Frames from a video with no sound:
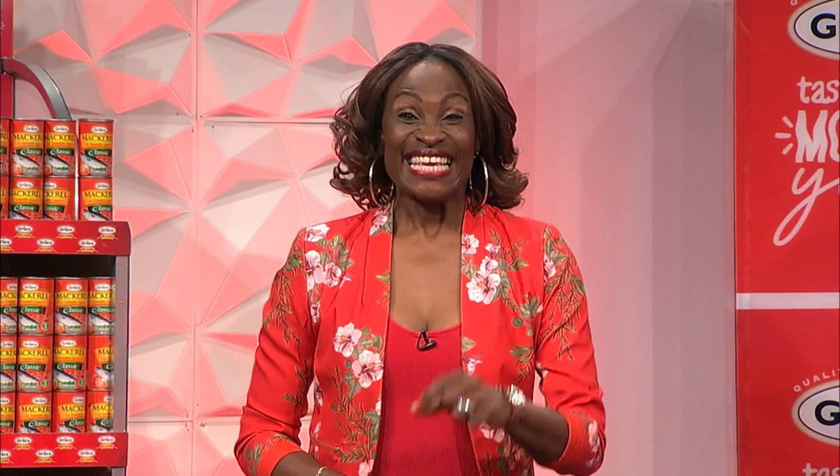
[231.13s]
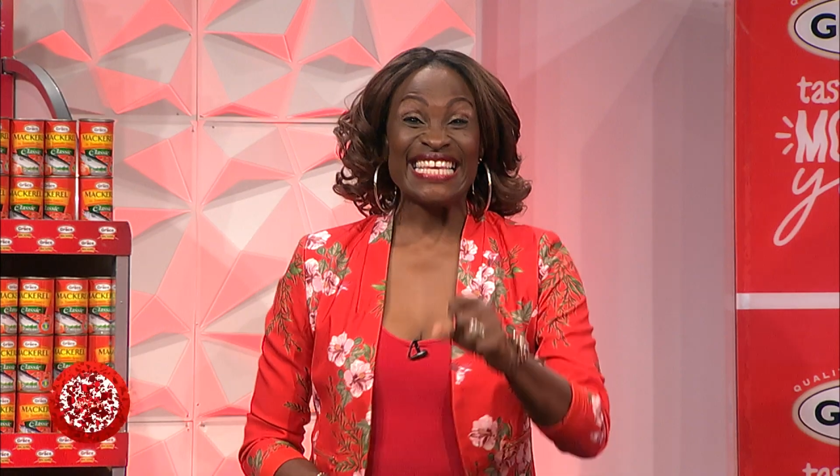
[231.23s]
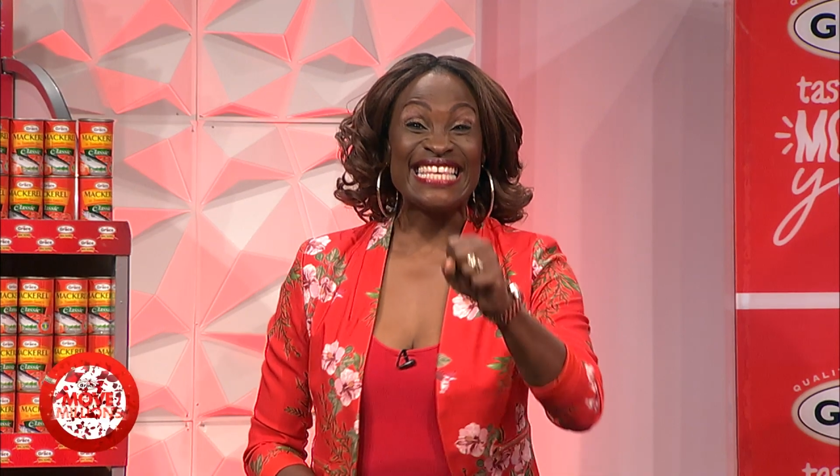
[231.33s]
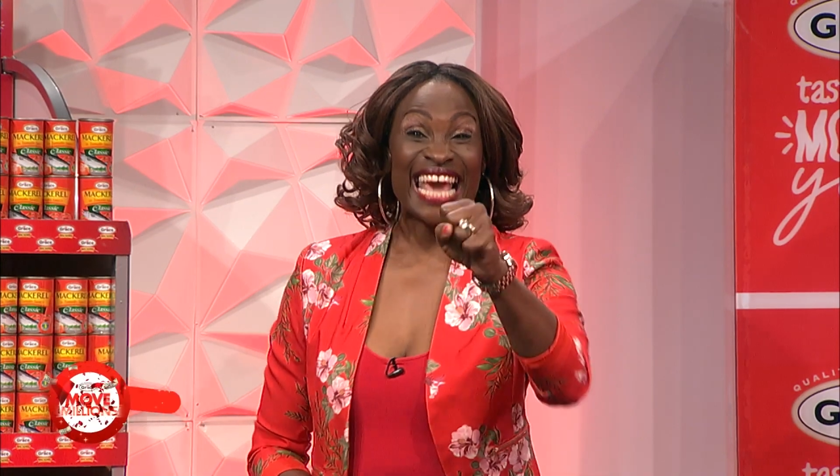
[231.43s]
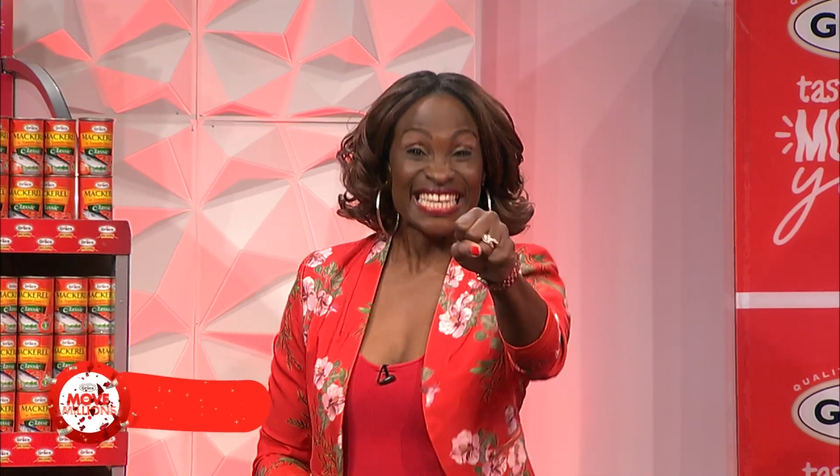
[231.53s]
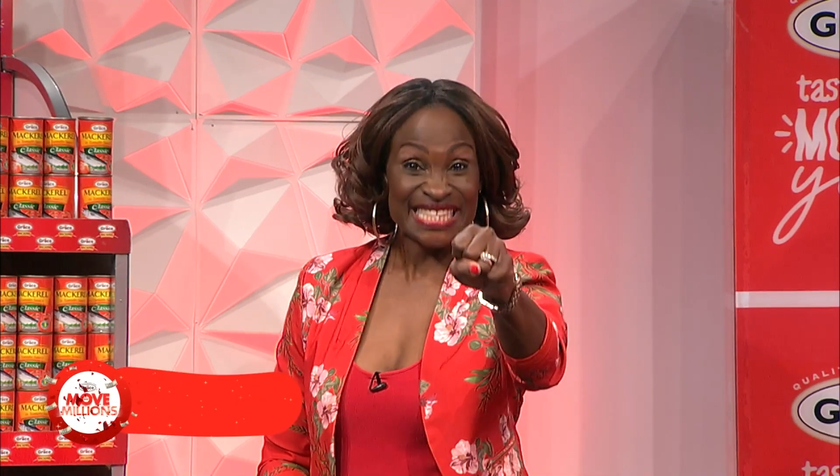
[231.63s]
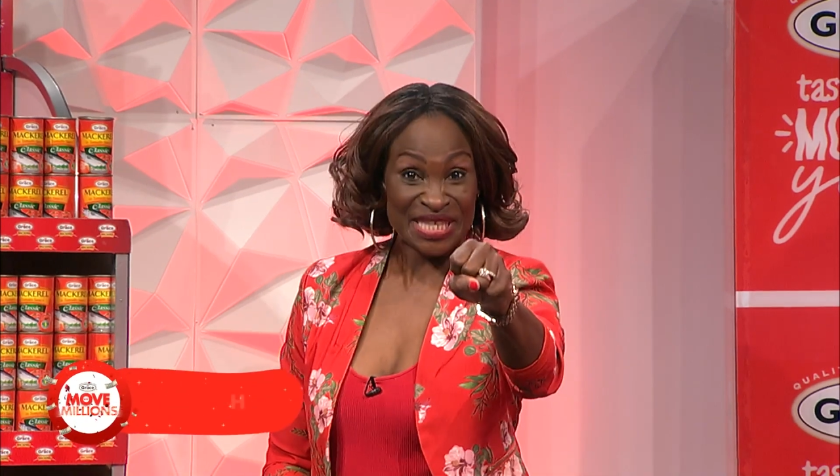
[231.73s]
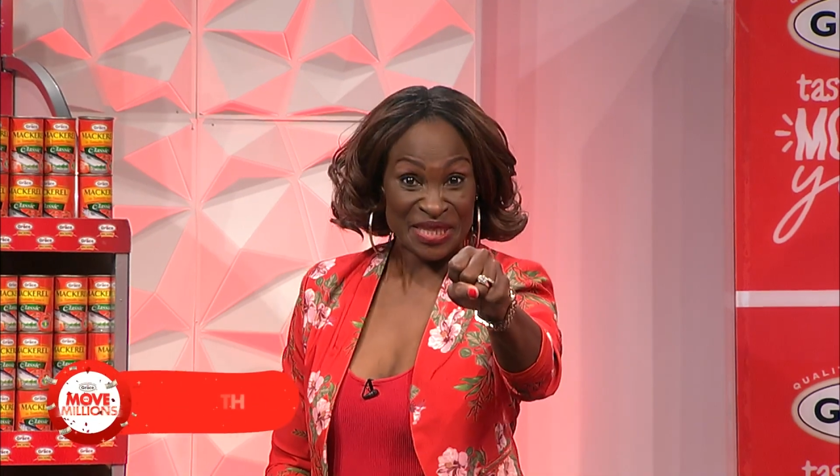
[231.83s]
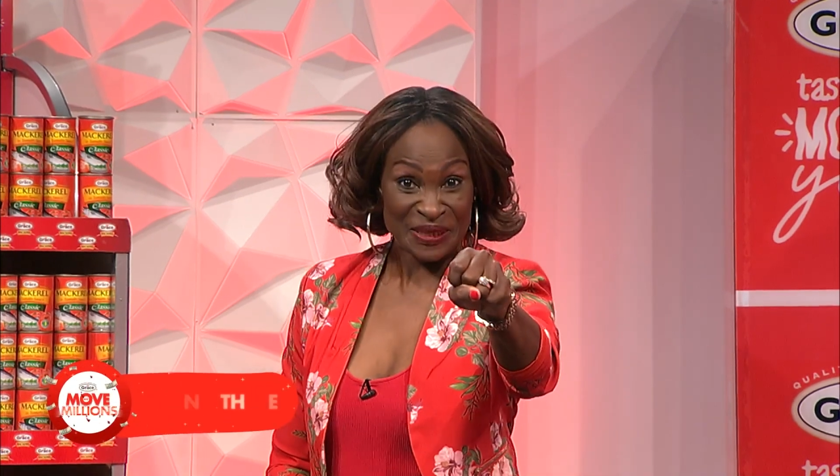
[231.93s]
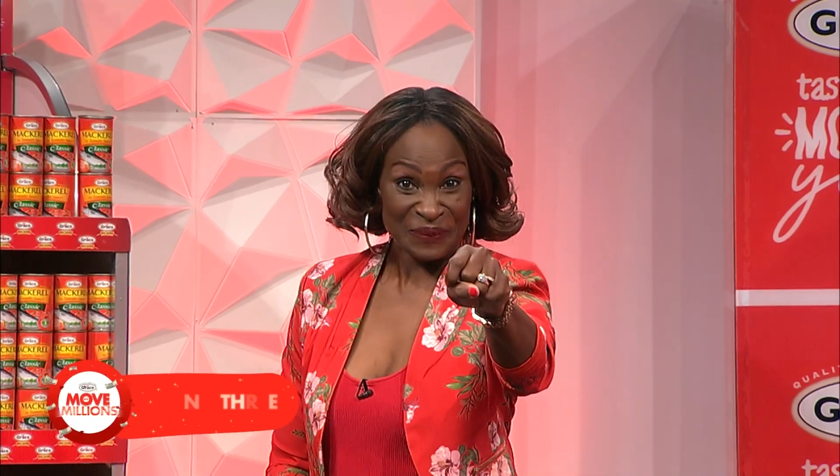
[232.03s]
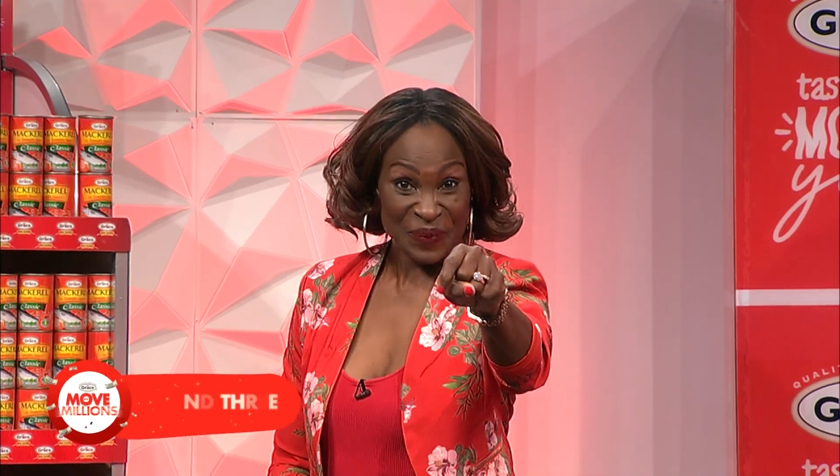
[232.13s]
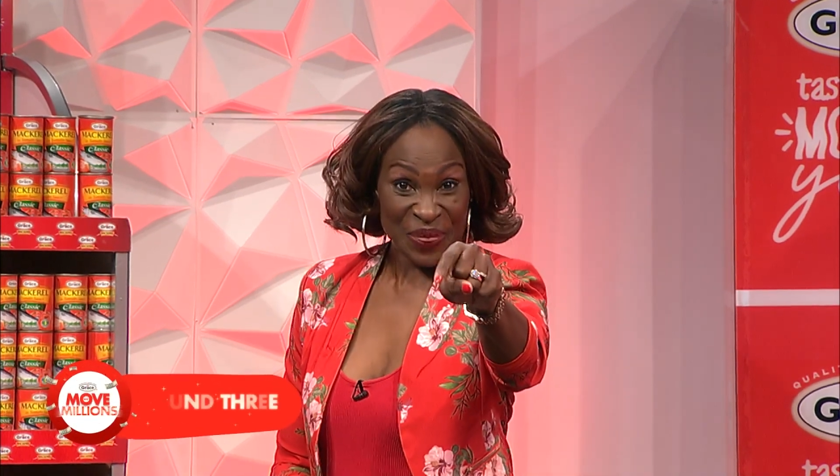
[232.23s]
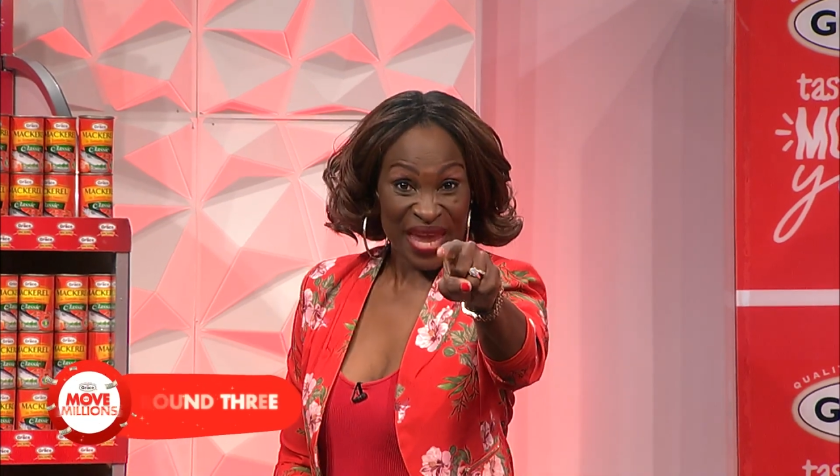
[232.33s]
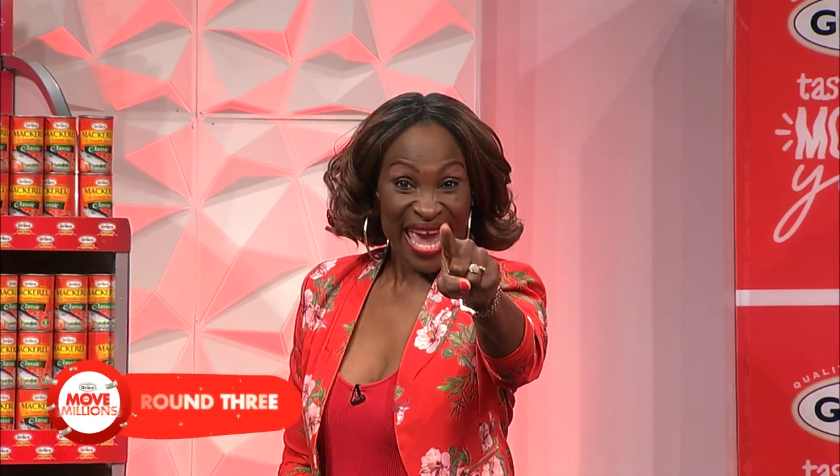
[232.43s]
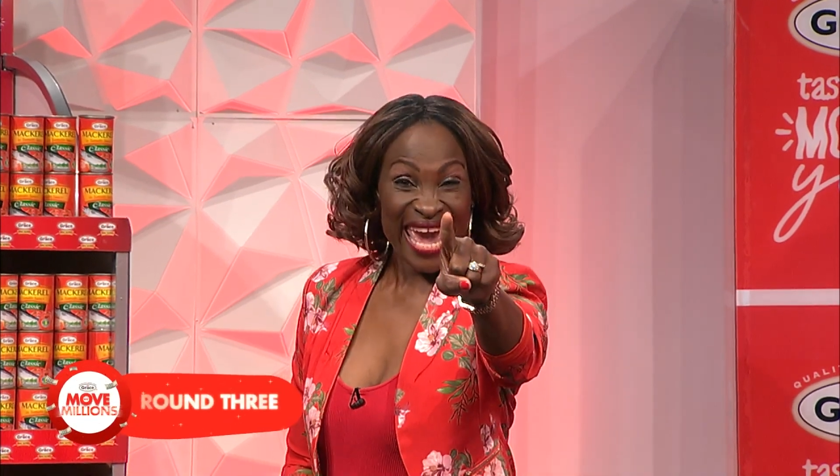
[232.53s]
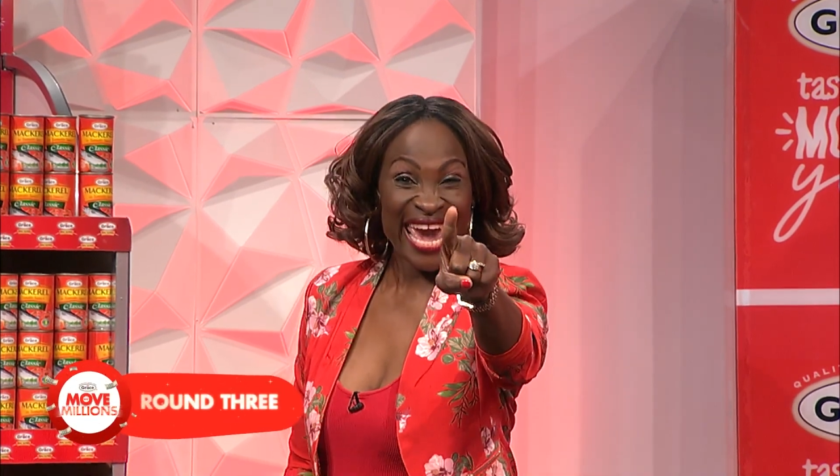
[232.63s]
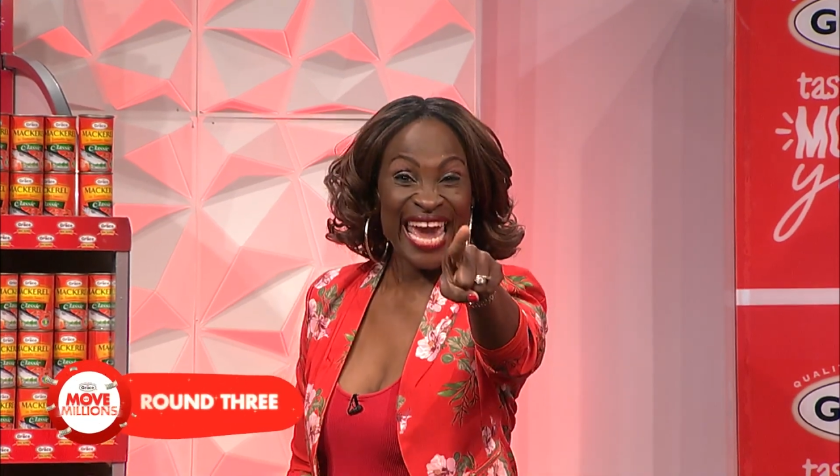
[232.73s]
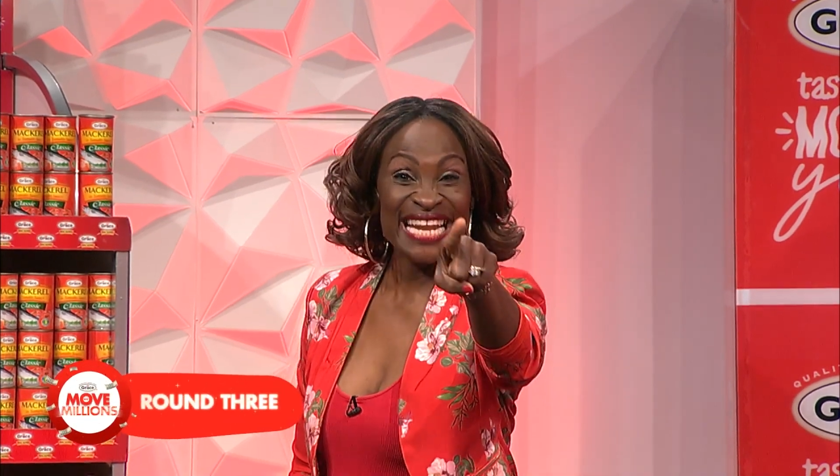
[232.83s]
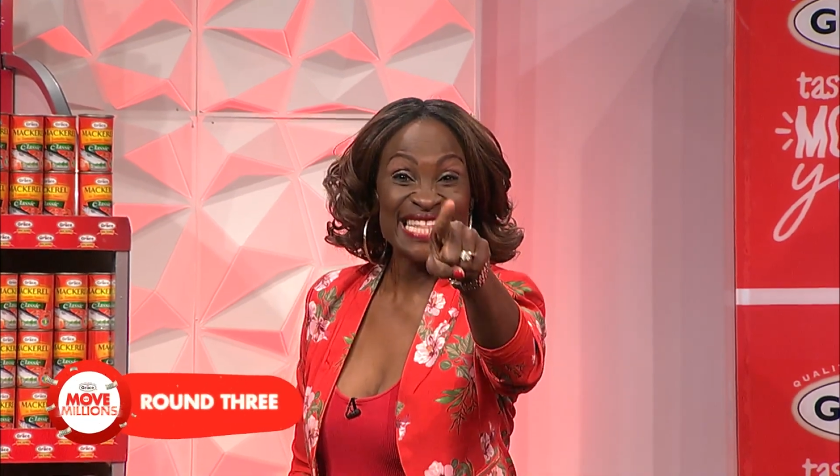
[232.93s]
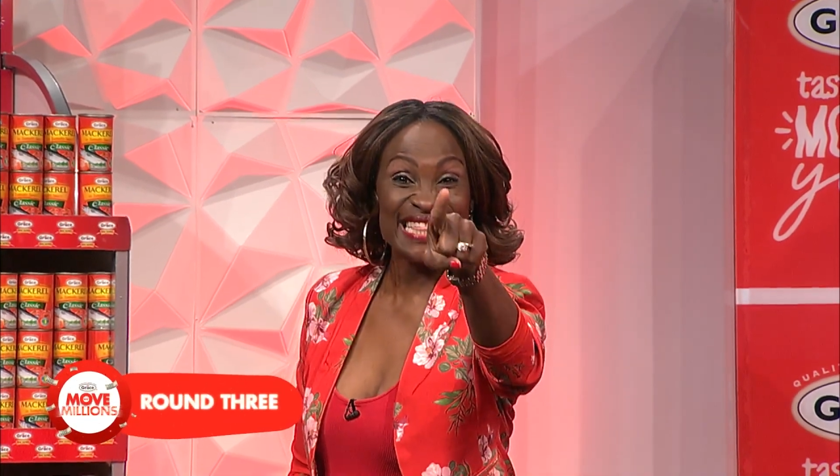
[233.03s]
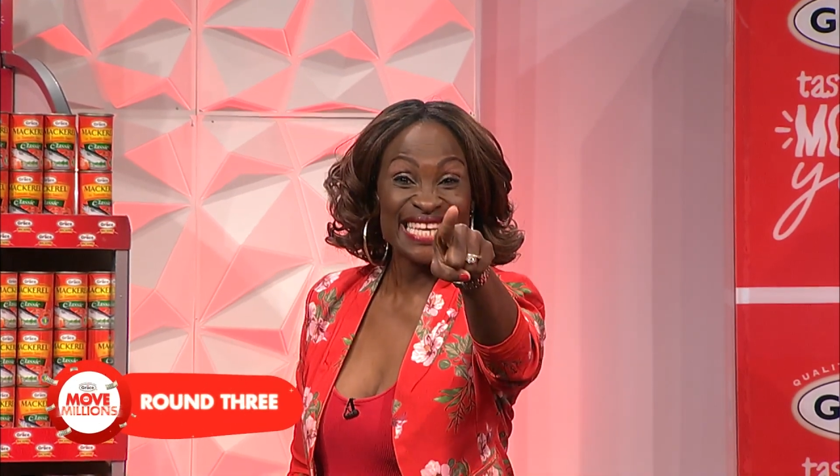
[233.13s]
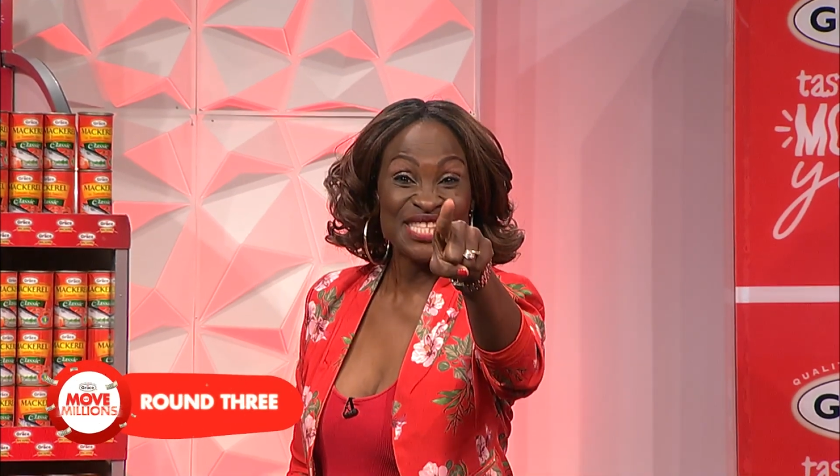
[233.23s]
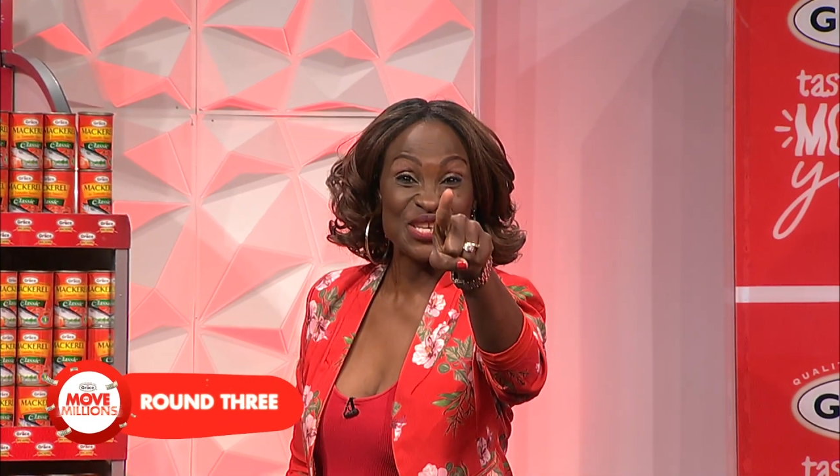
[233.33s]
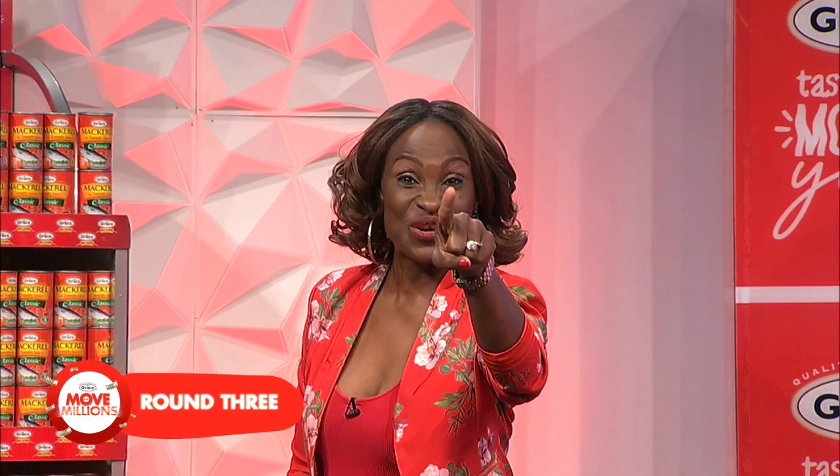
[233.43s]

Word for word: Yes! In this